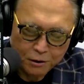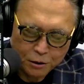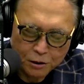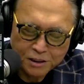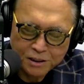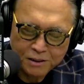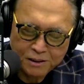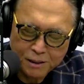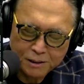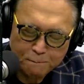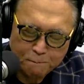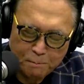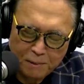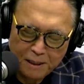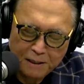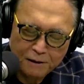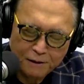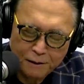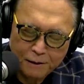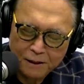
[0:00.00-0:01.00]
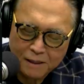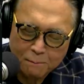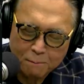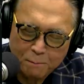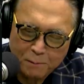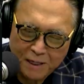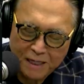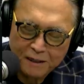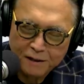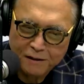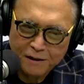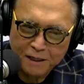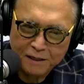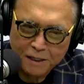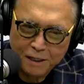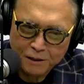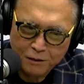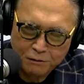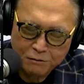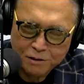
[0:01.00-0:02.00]
Just the big thing
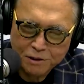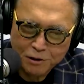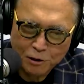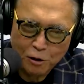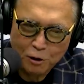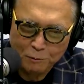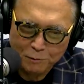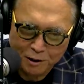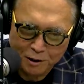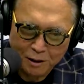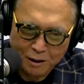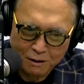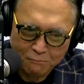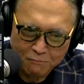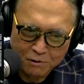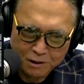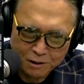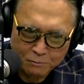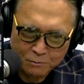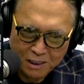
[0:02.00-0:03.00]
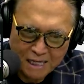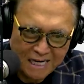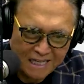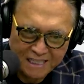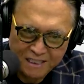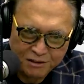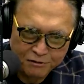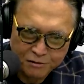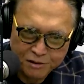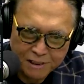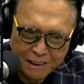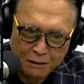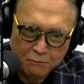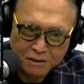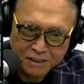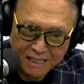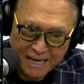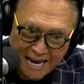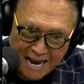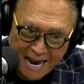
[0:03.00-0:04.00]
that you sold me on, which I didn't understand,
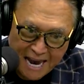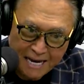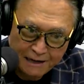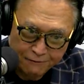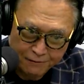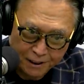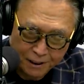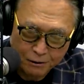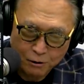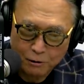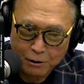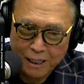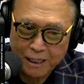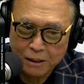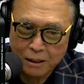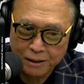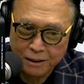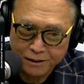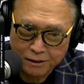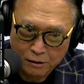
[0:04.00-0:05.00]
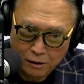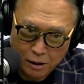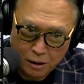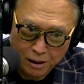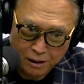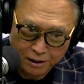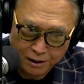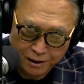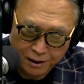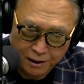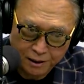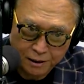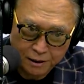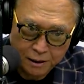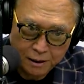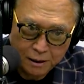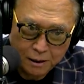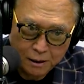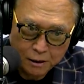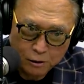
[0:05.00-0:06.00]
was the halving, or I call it the hardening,
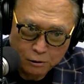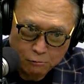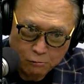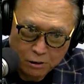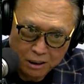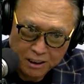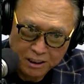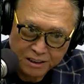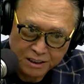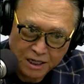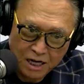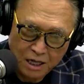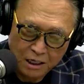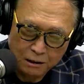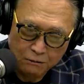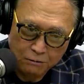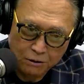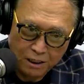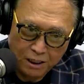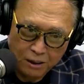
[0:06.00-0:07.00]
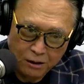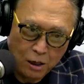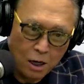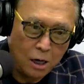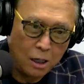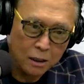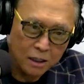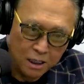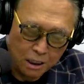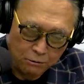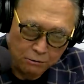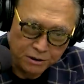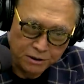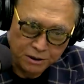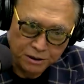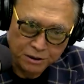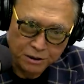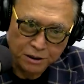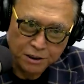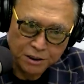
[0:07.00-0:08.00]
while the dollar and all
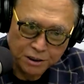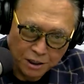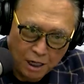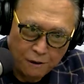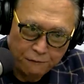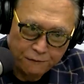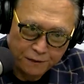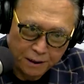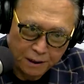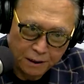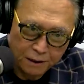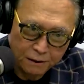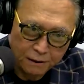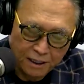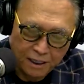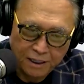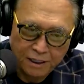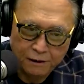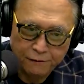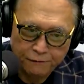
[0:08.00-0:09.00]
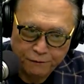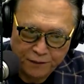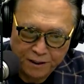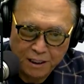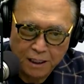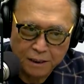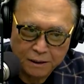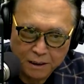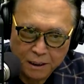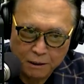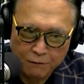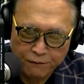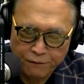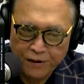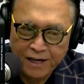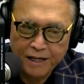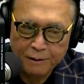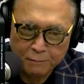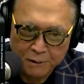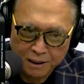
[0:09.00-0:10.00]
currencies are softening. Any fiat
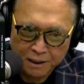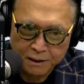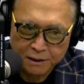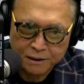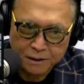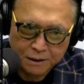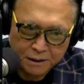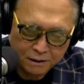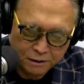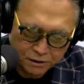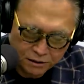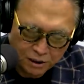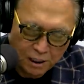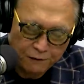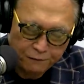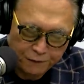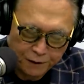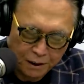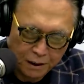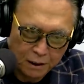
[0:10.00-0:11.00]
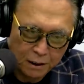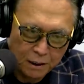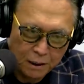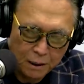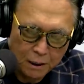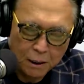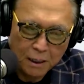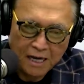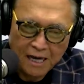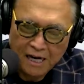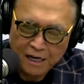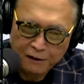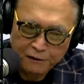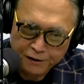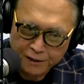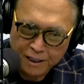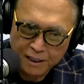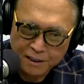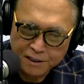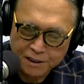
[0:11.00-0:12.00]
fake money is softening.
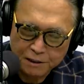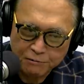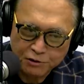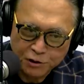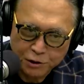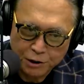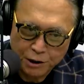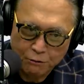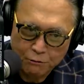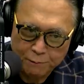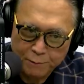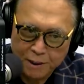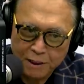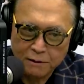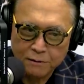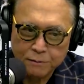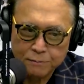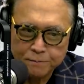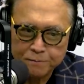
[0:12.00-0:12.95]
Anything else that we should know about?